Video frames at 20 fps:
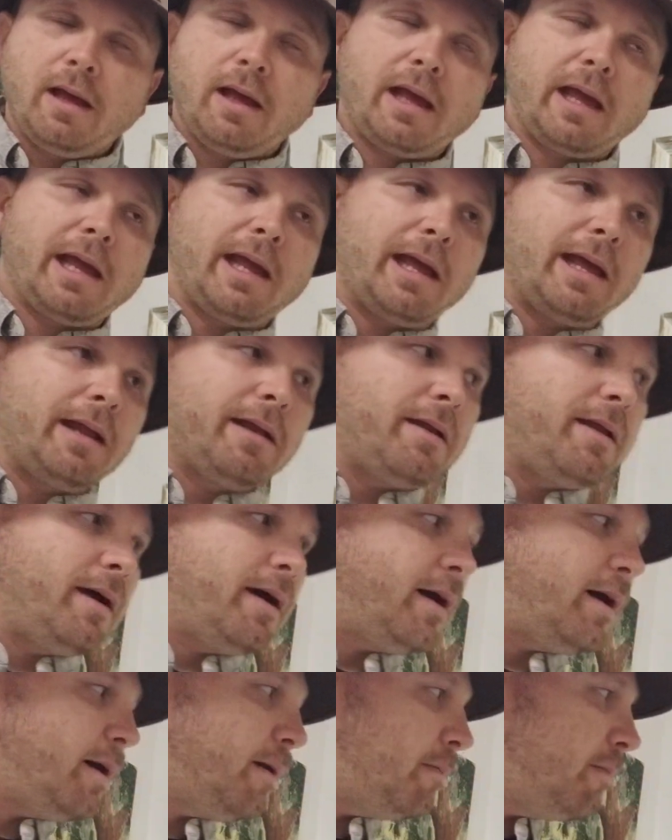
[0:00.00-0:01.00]
And
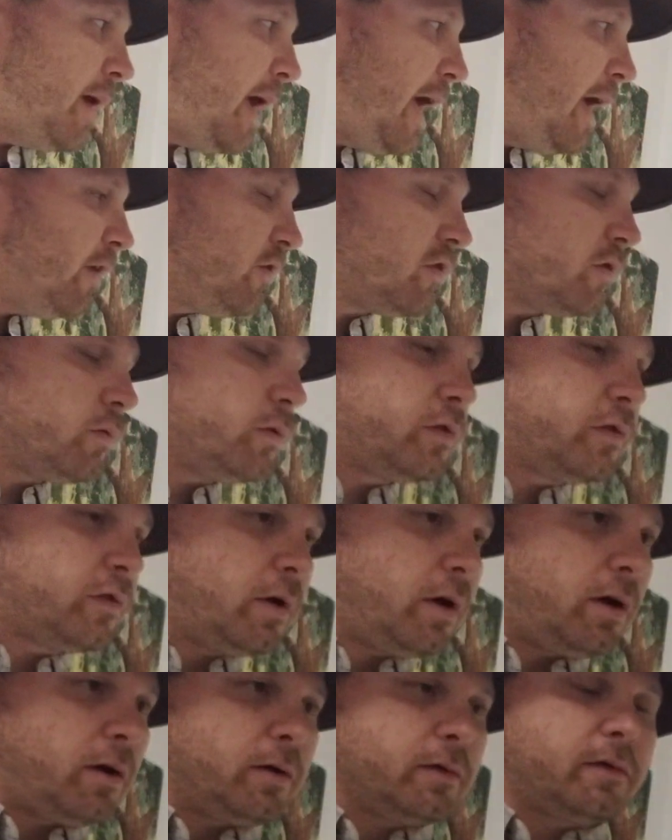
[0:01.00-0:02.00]
as a
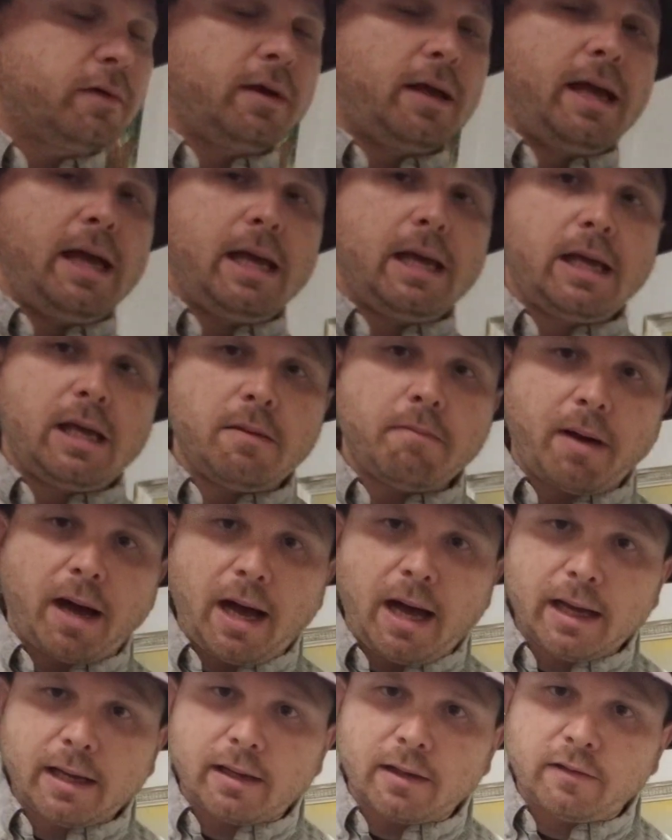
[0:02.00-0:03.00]
result, A.E.
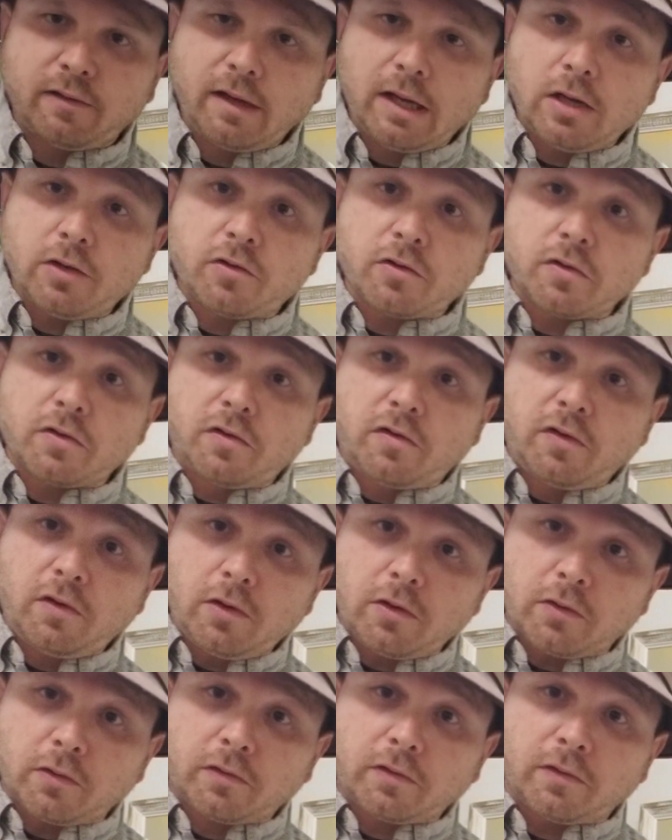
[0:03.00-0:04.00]
Bacchus
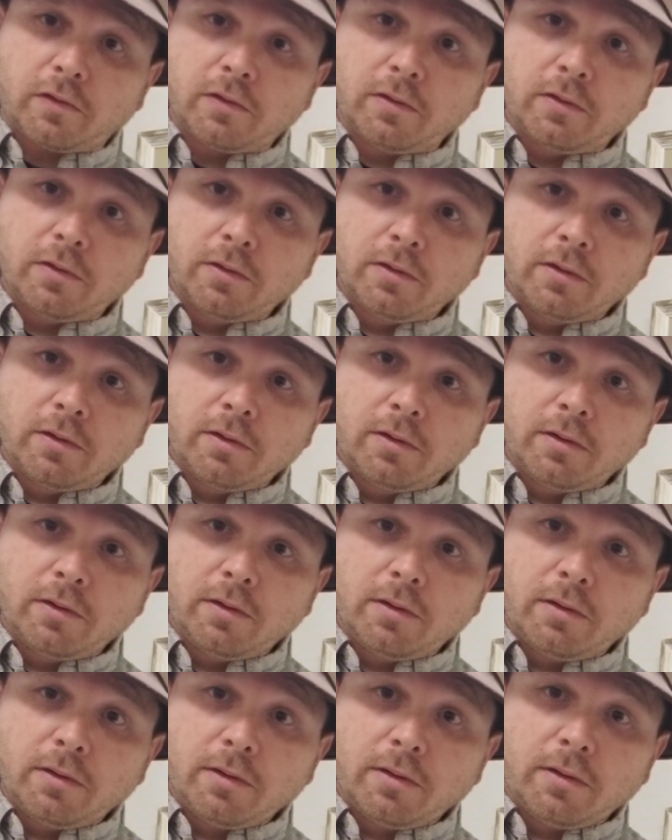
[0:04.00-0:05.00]
introduced
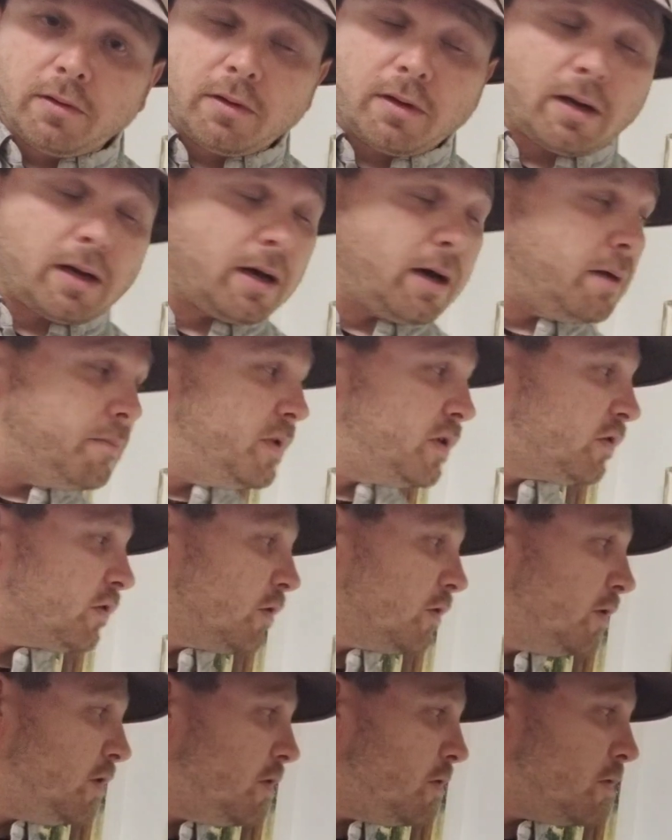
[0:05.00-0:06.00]

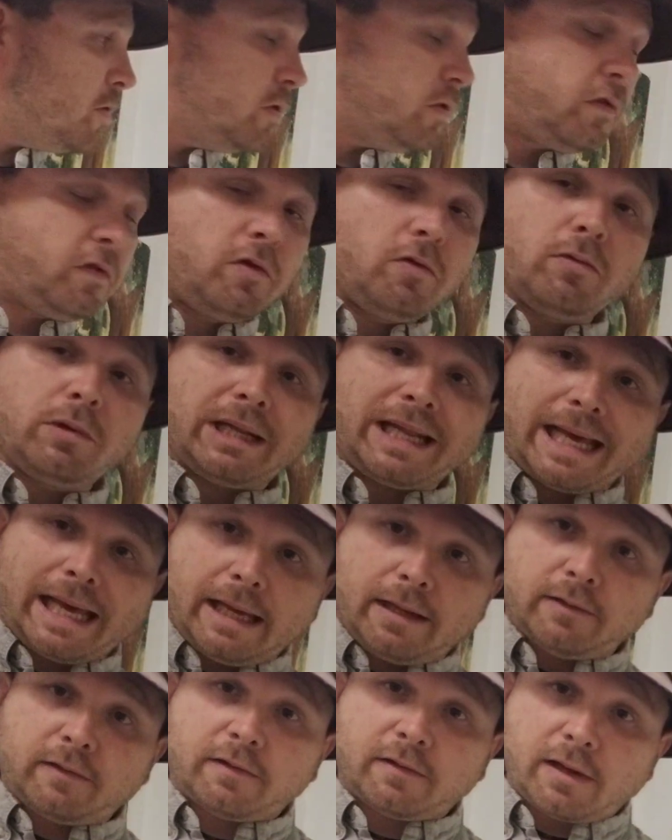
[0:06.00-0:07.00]
Mr. Newton to
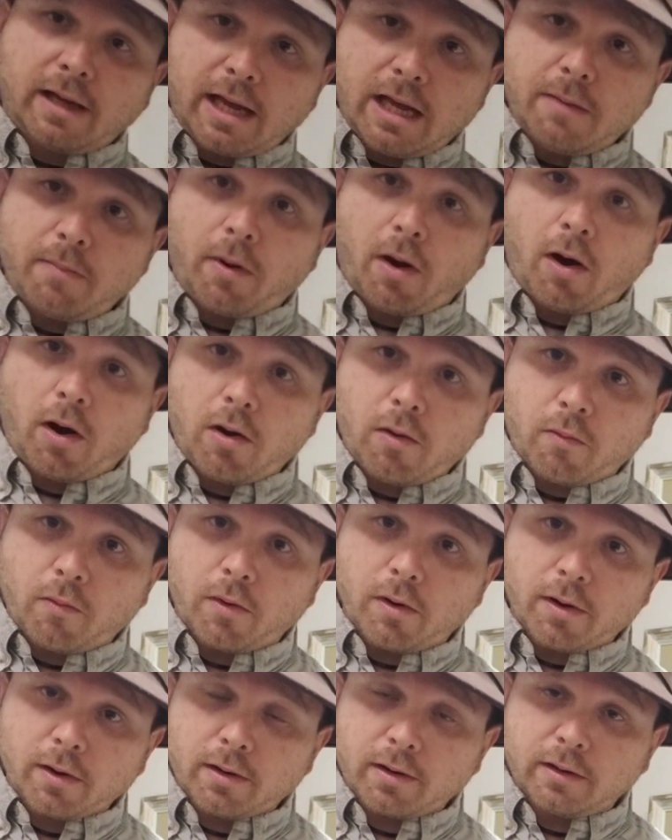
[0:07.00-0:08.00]
landscape
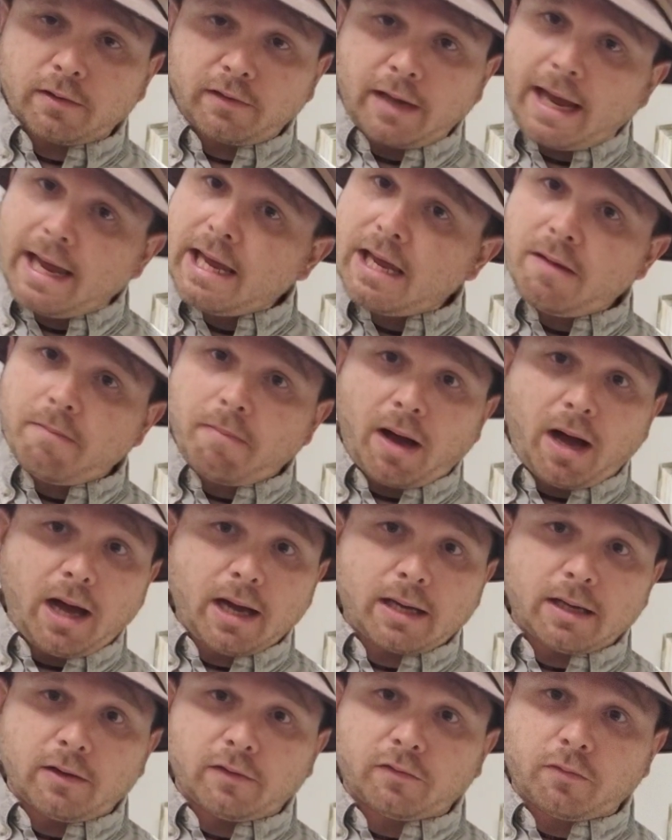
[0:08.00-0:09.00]
artwork, because A.E.
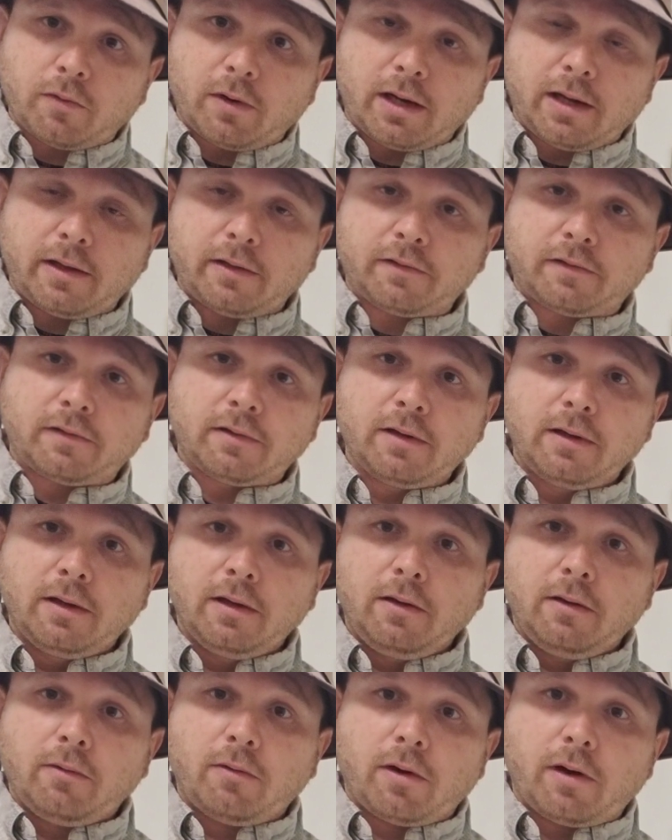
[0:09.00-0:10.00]
Bacchus was
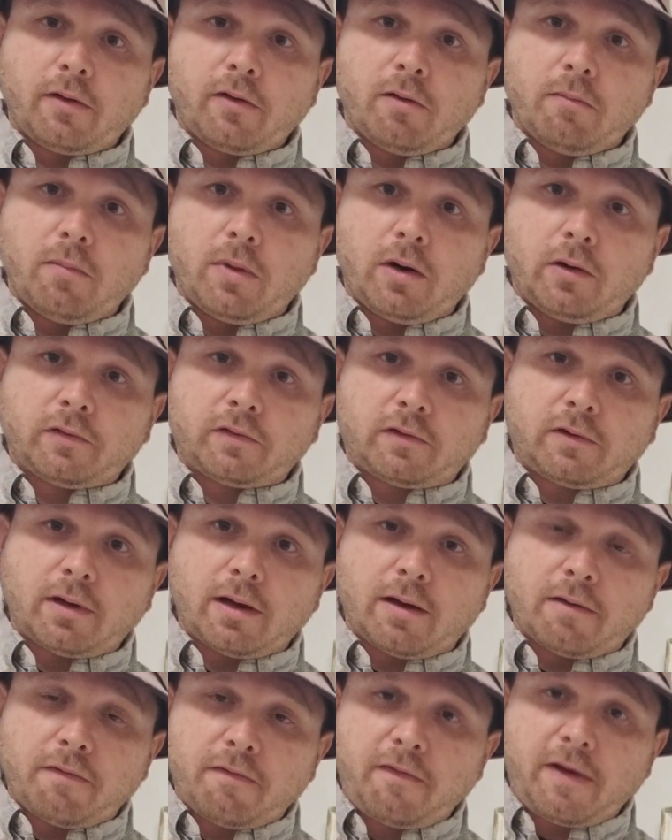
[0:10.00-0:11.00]
one of the most
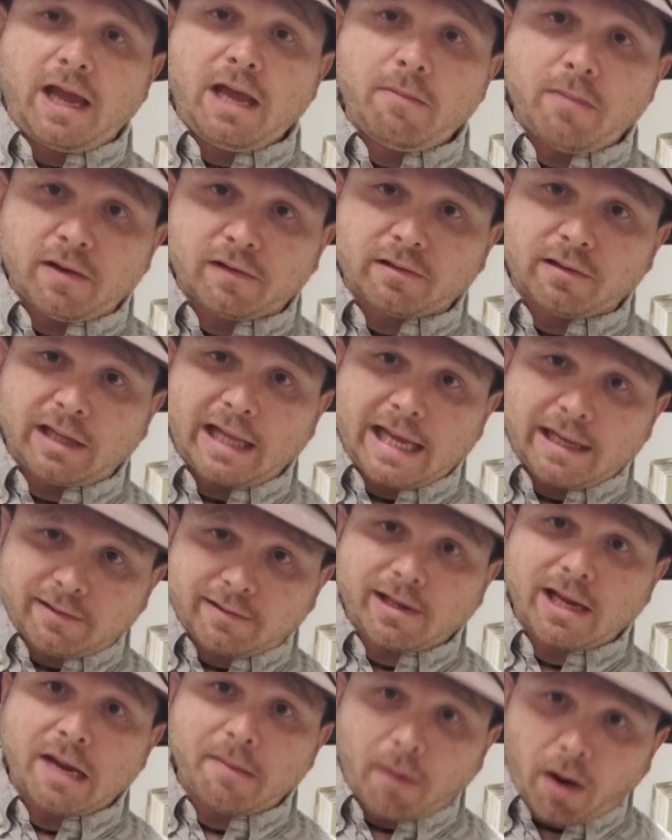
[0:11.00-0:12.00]
famous
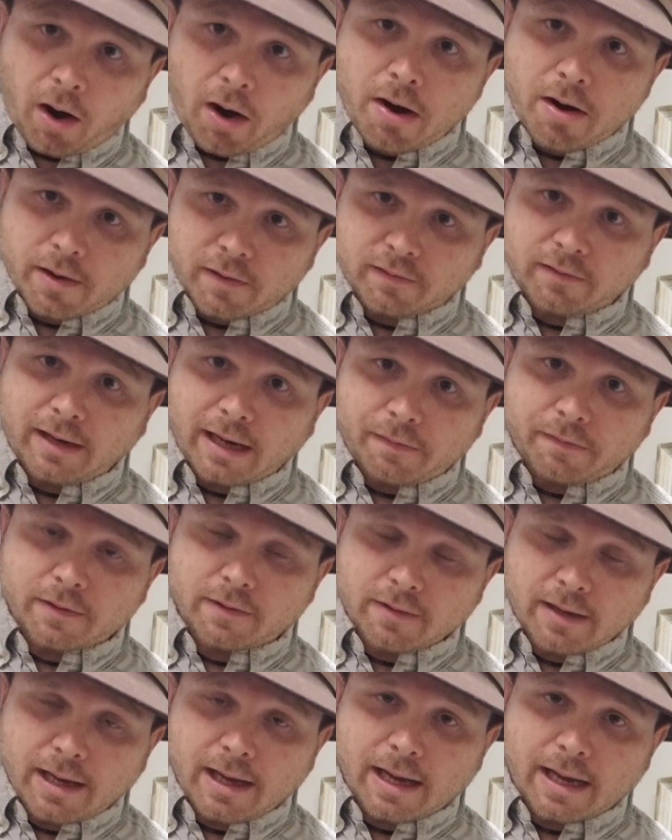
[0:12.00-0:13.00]
landscape artists at the
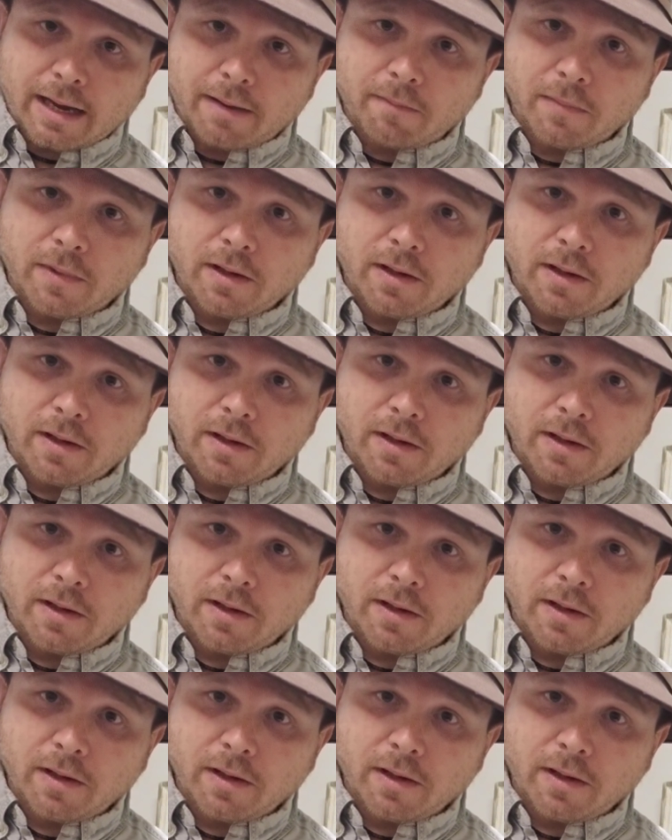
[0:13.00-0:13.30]
time.